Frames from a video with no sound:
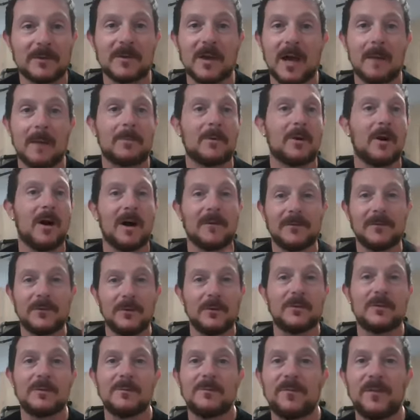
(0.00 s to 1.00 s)
Topgolf.
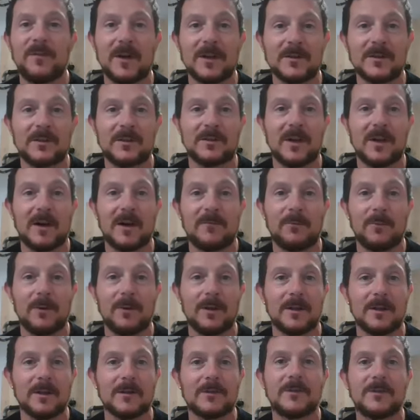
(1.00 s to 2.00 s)
Do some fun stuff
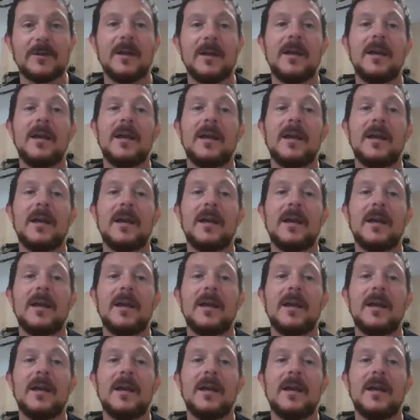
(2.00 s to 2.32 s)
with us.